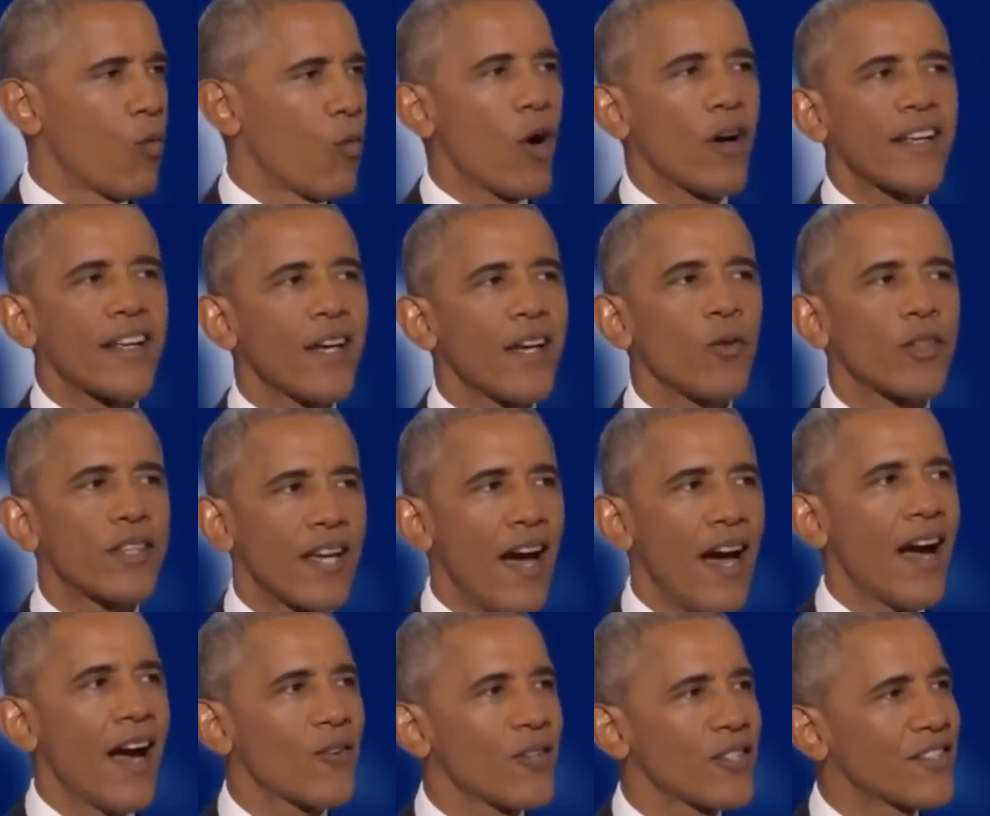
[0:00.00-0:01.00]
working with
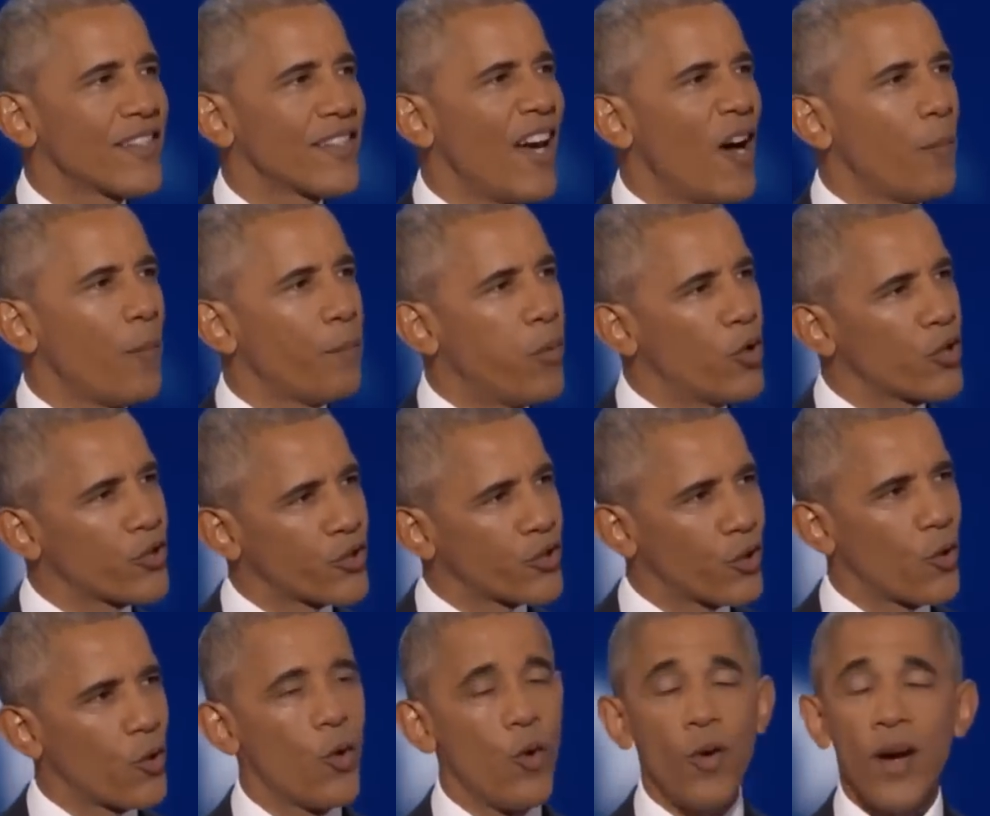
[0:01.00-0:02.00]
Congress to help push
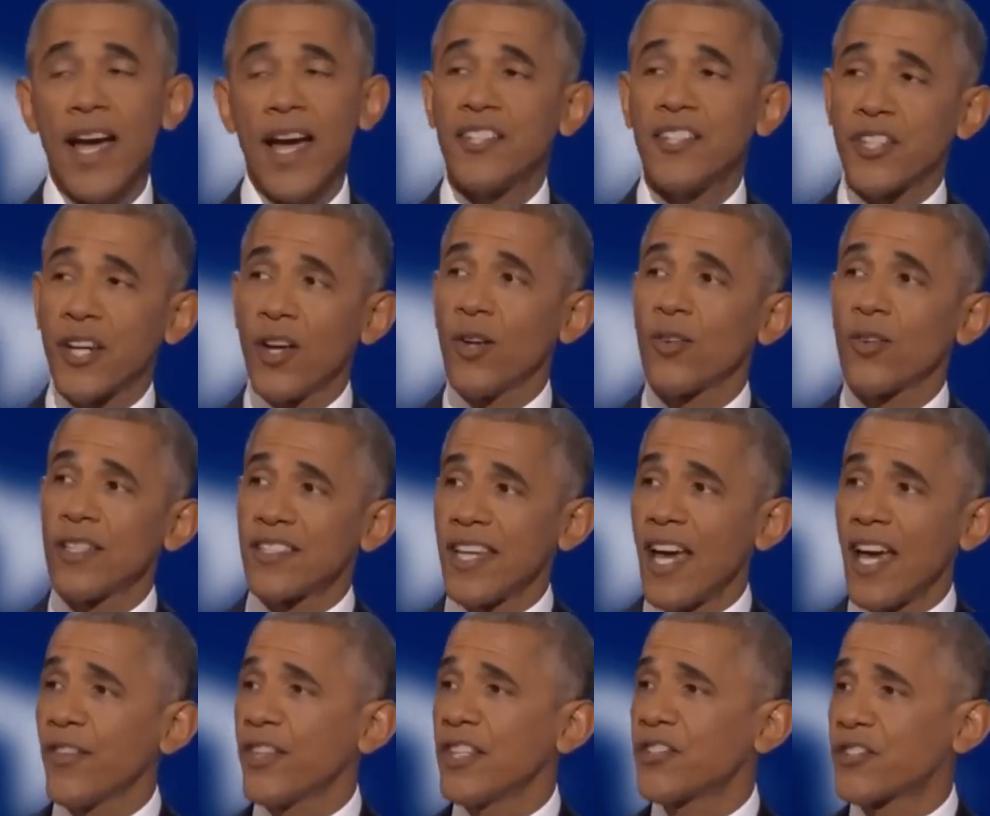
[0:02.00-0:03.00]
through a
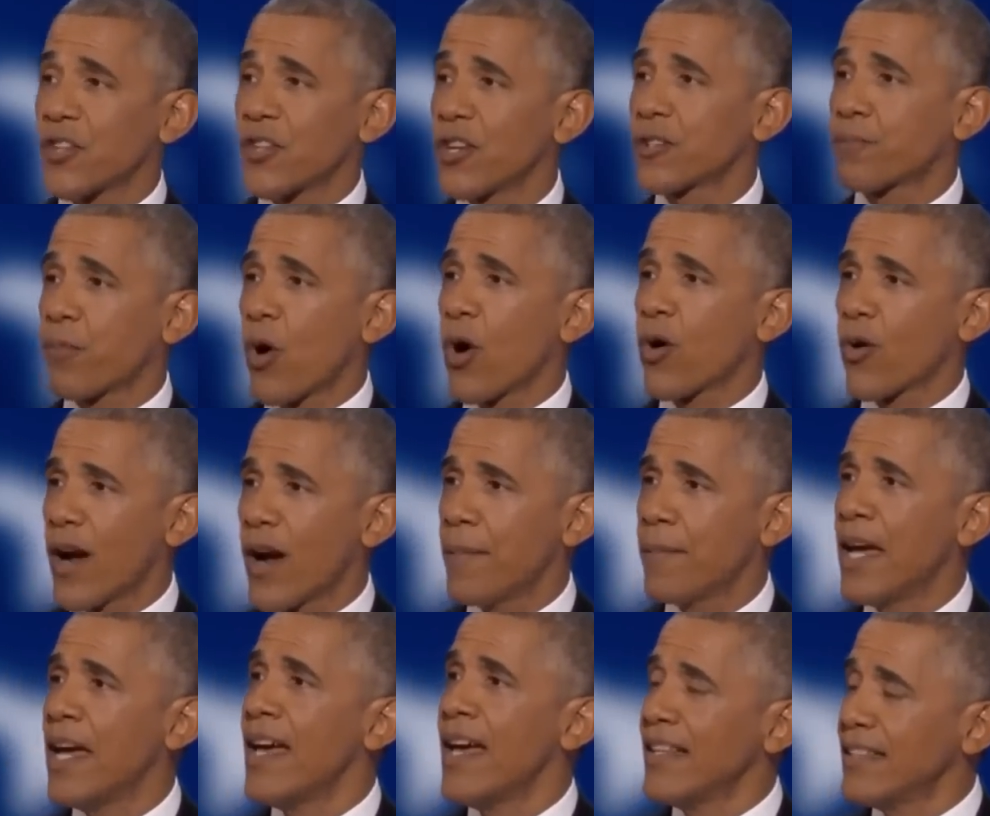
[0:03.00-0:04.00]
children's health insurance
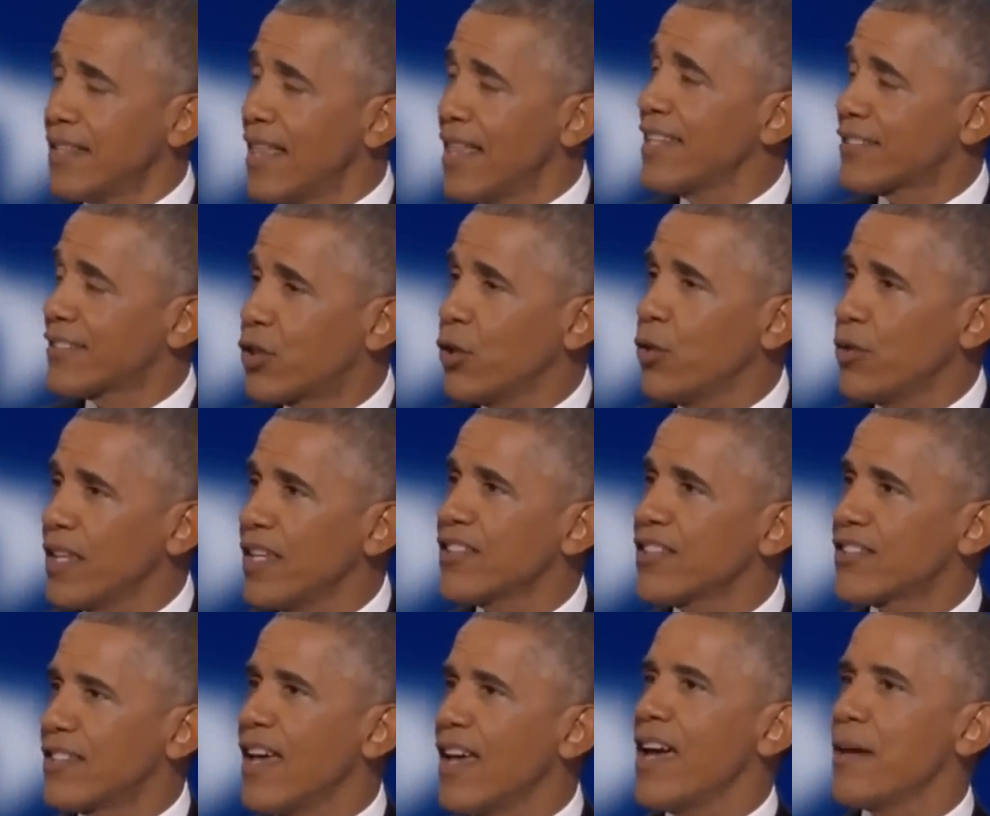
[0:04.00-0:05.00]
program that to
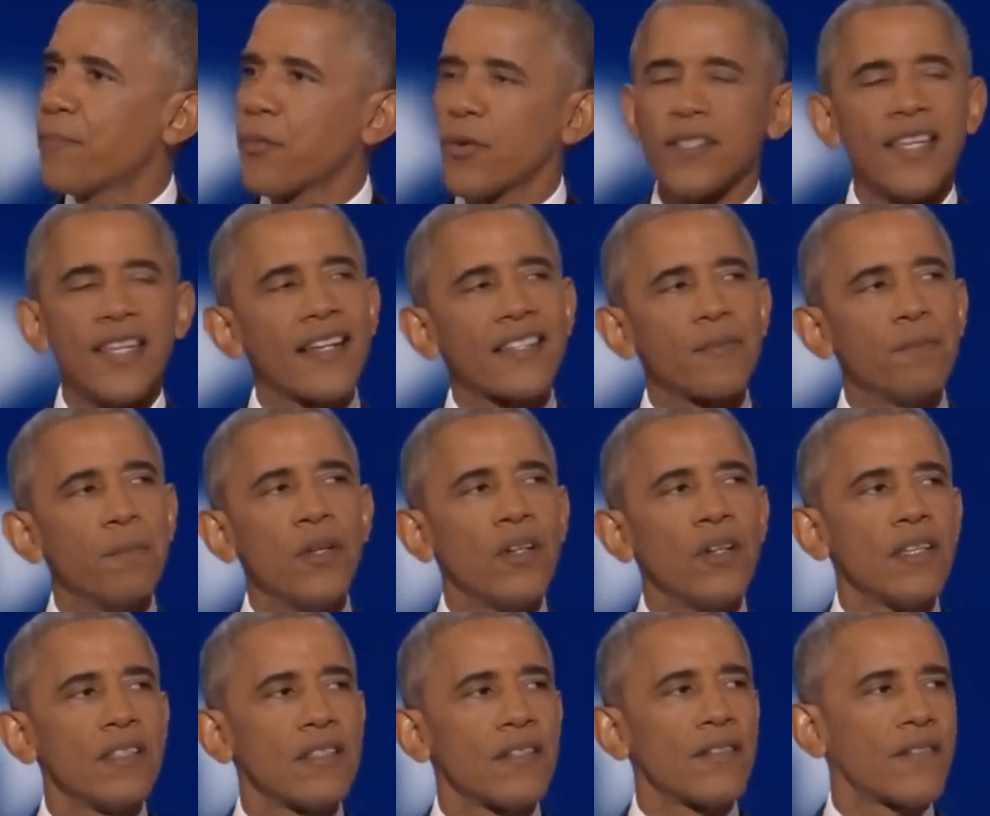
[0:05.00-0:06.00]
this day protects
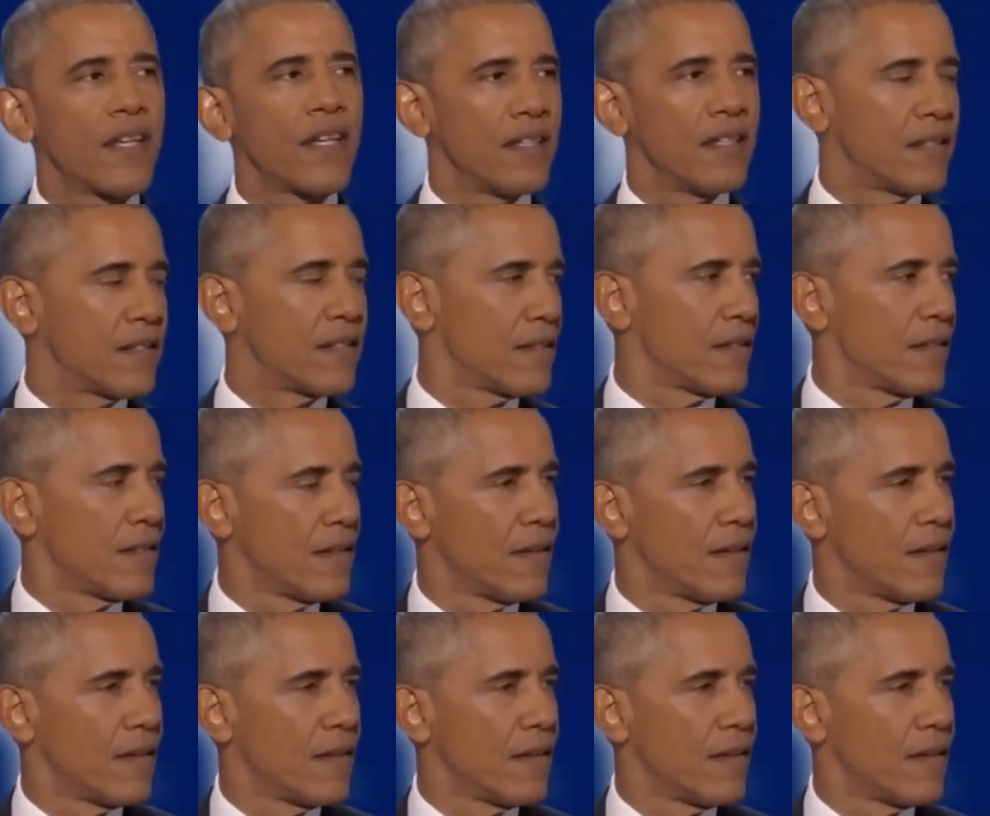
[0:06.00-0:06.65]
millions of kids.